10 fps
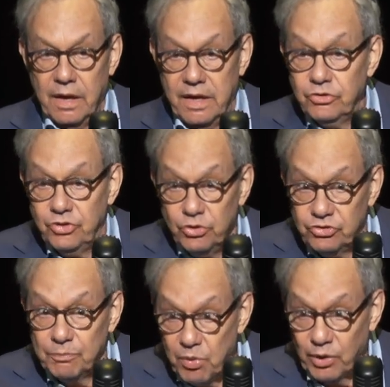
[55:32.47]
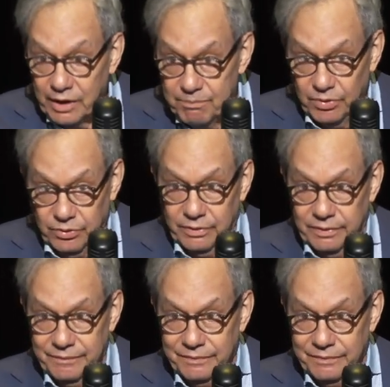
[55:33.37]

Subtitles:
Here's who's supporting Putin,